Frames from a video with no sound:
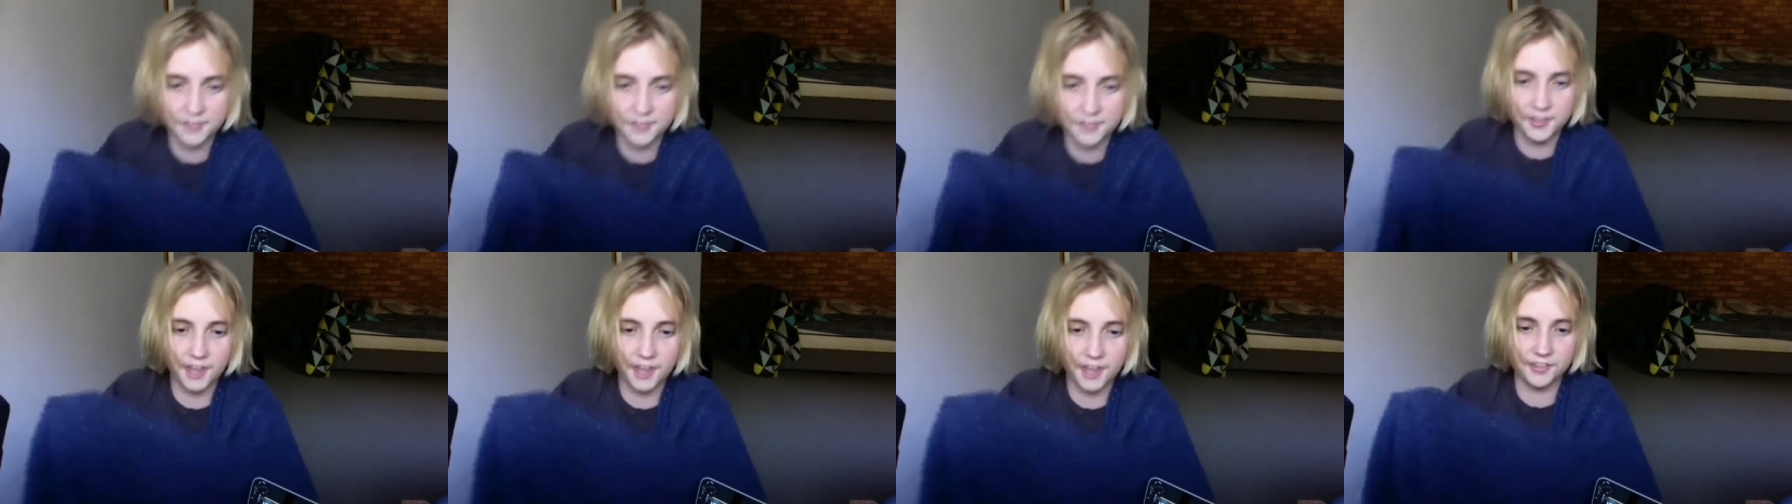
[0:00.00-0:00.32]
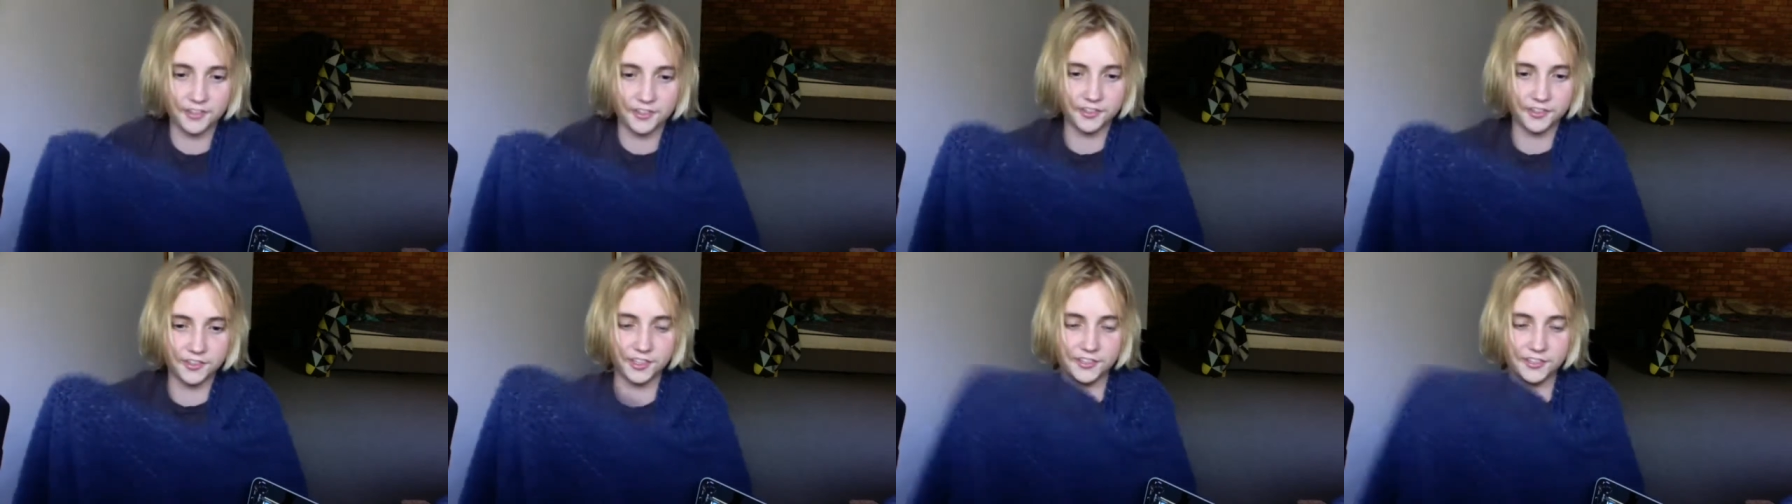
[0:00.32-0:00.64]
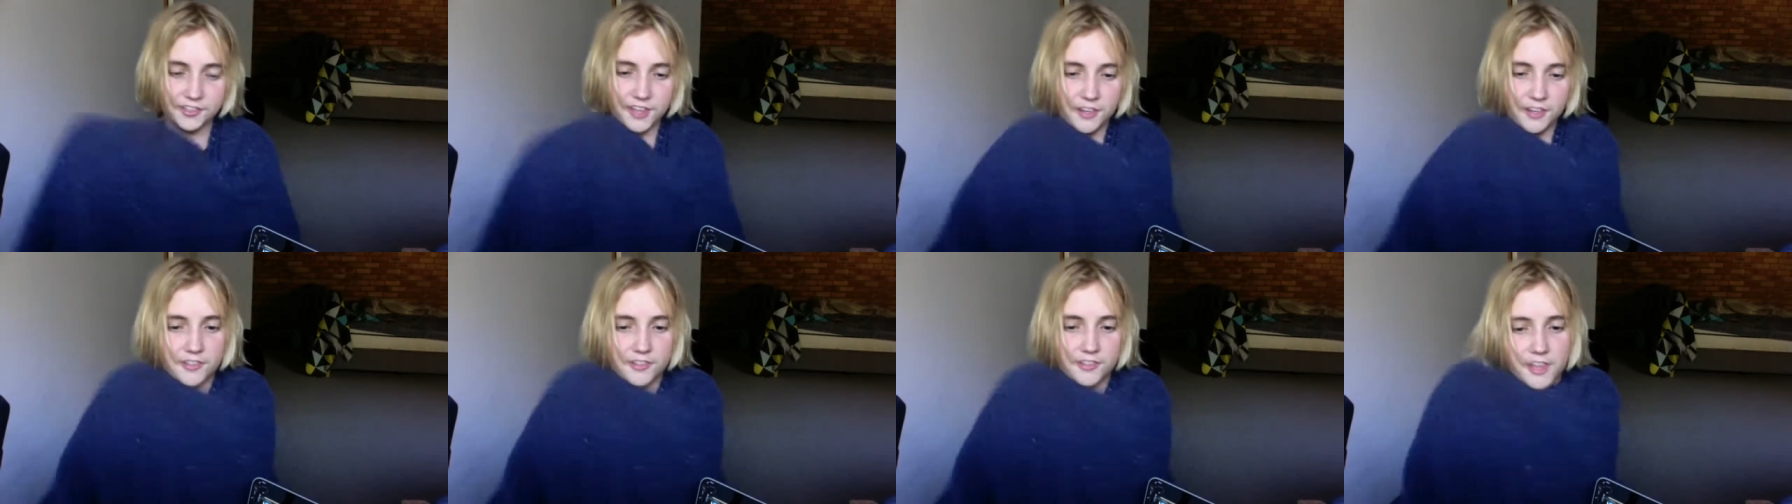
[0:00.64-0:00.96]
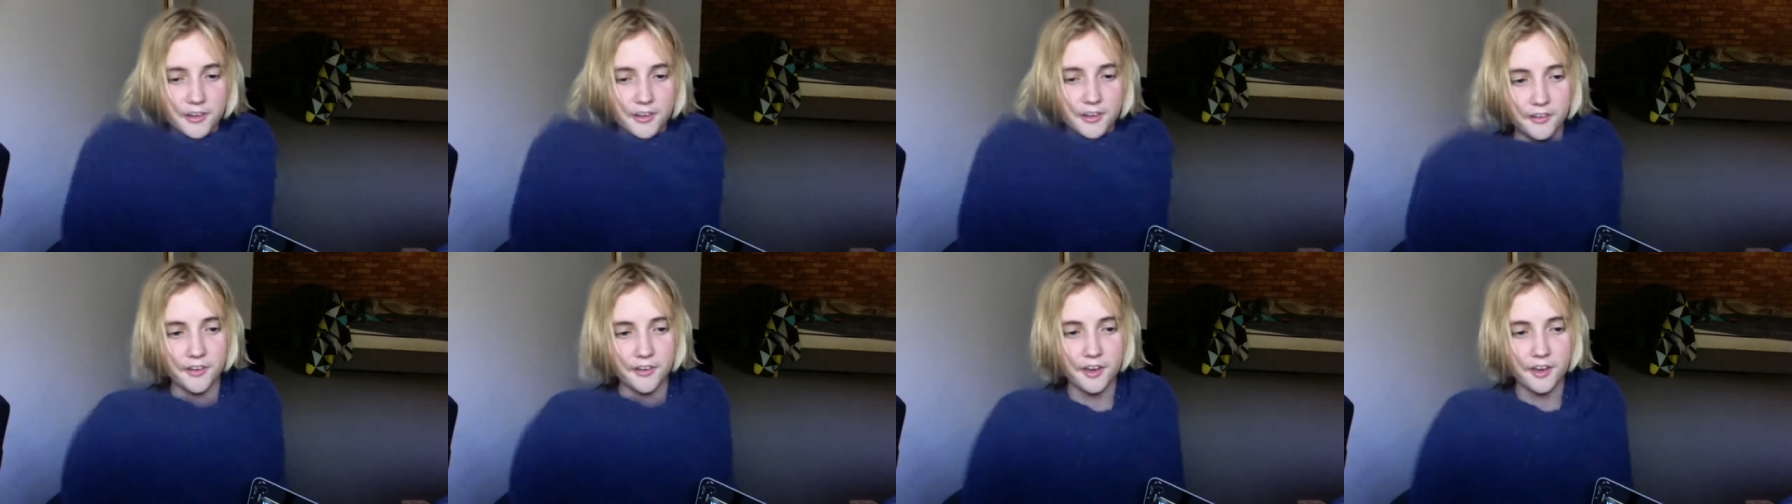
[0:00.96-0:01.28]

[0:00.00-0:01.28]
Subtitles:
that's a 6 out of 10.